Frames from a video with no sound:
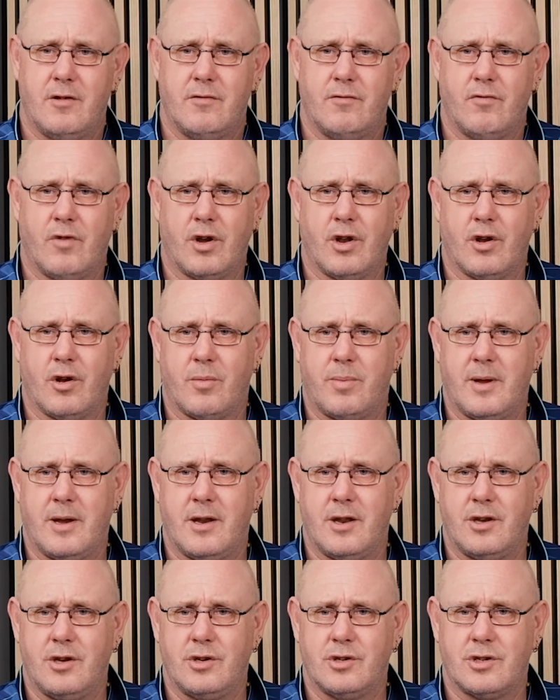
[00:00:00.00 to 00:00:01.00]
running up in
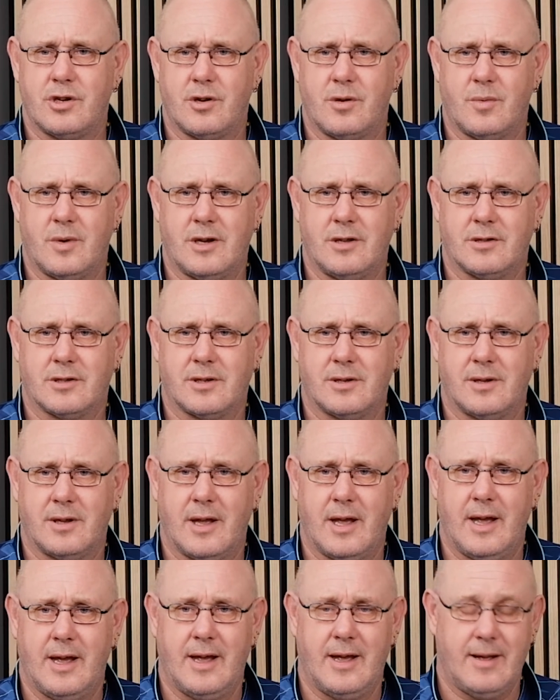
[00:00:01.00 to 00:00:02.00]
the News of the World.
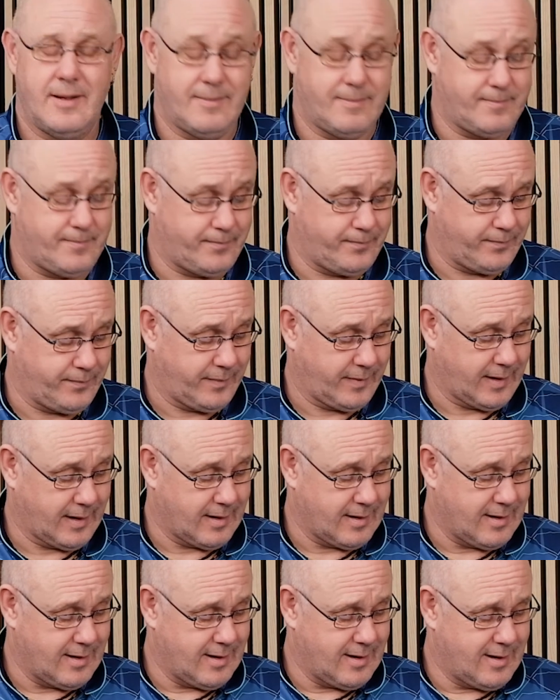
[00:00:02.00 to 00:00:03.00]

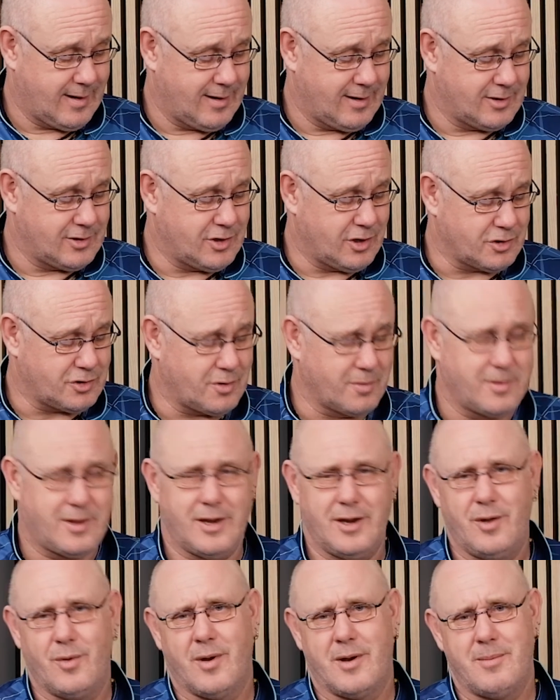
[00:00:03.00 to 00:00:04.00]
It's not
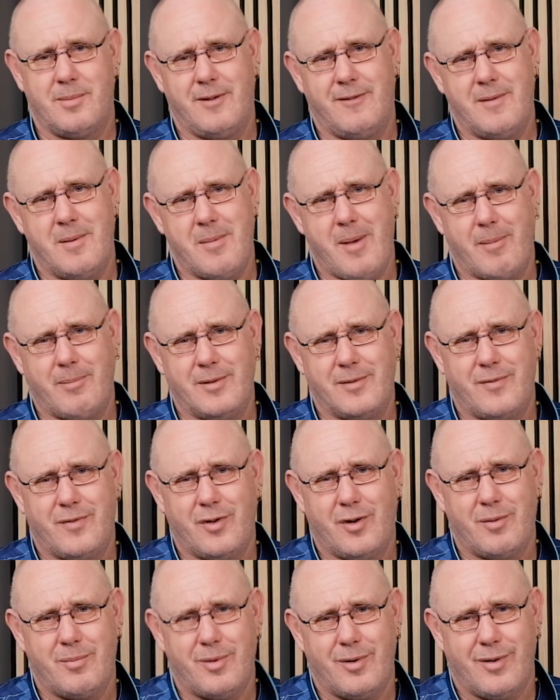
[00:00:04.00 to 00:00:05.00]
something you want to be remembered
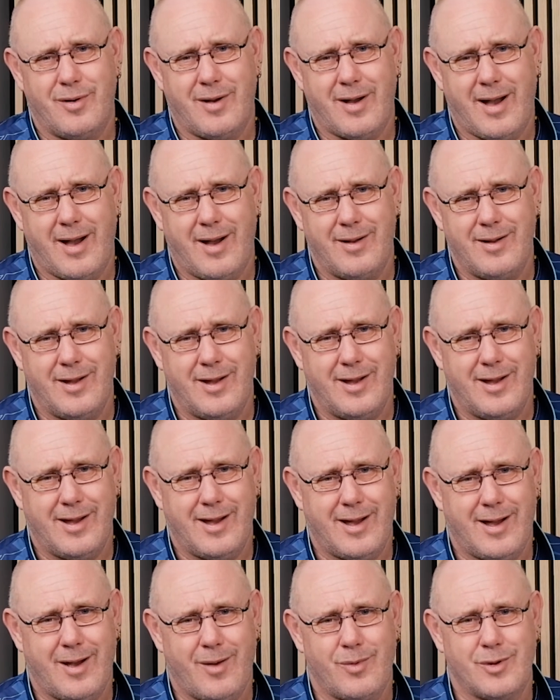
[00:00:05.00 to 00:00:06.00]
for, but I
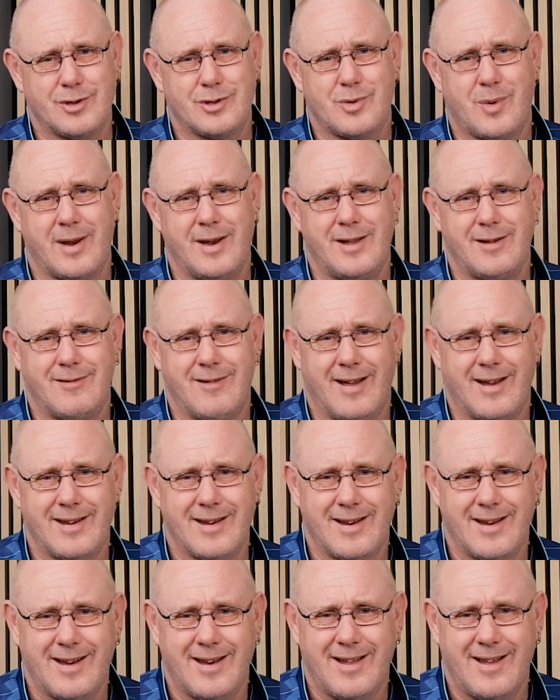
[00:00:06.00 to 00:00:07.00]
won 20 grand
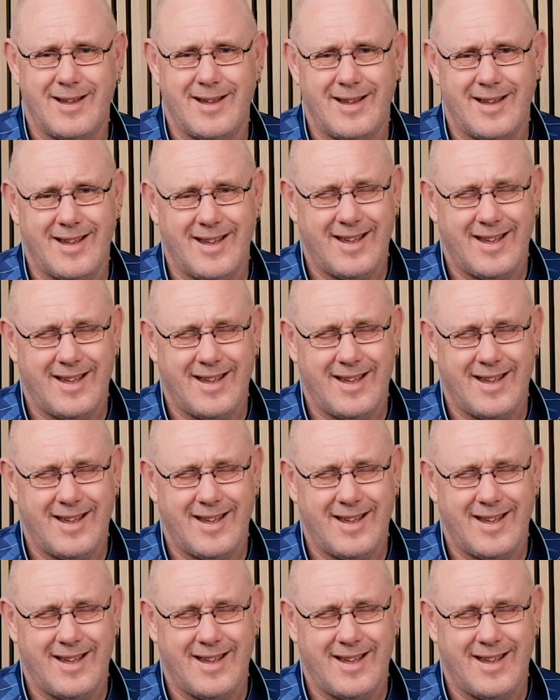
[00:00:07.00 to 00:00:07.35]
and I